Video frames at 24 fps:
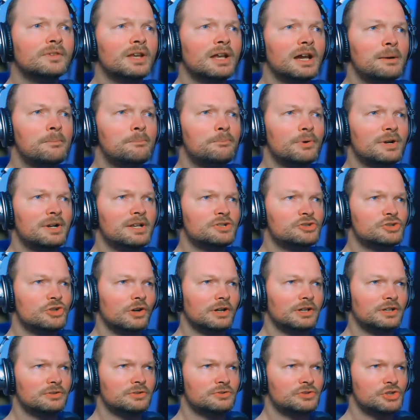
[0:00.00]
I'm pretty I'd
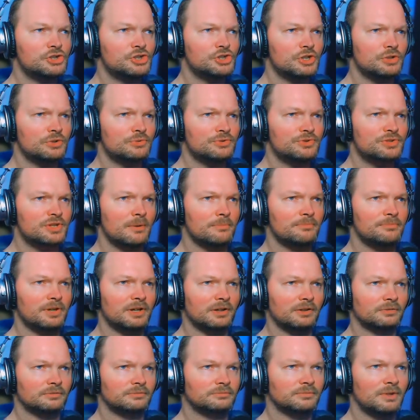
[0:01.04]
sure you just shoot something,
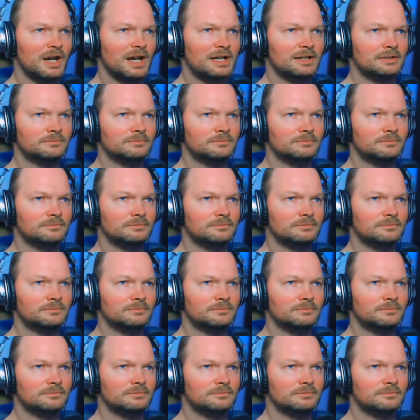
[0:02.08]
hand, right?